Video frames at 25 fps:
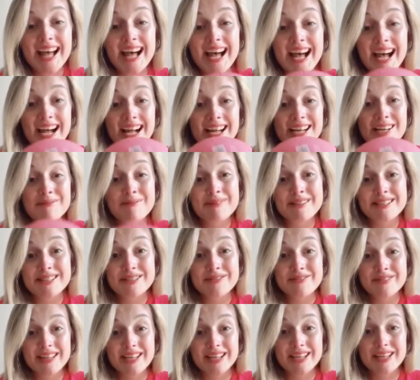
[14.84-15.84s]
And a massive
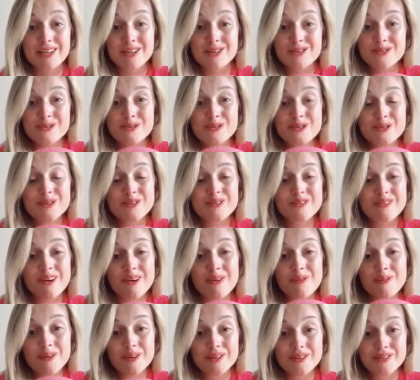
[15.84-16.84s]
thank you to all of our
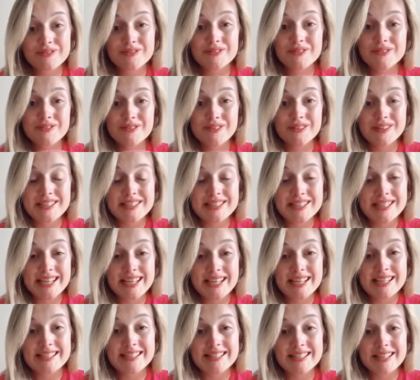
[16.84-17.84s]
wonderful
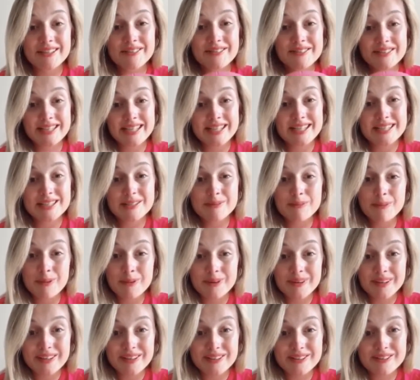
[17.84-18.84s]
volunteers that have stayed
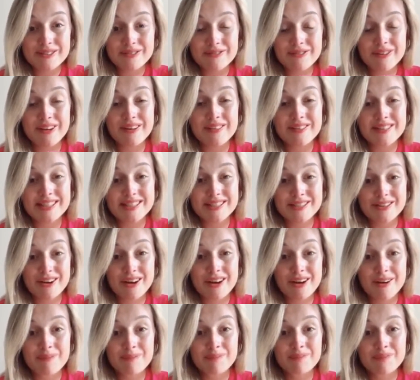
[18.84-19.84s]
supporting us throughout this
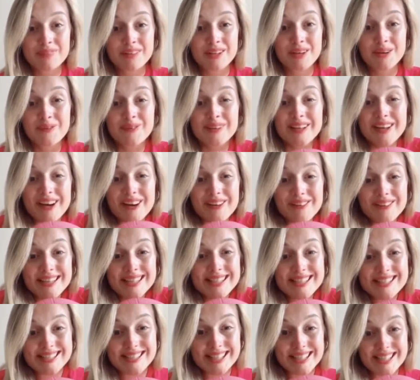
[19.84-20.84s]
time. We can't wait to
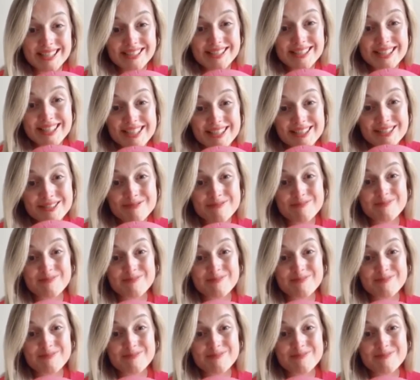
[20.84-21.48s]
see you soon.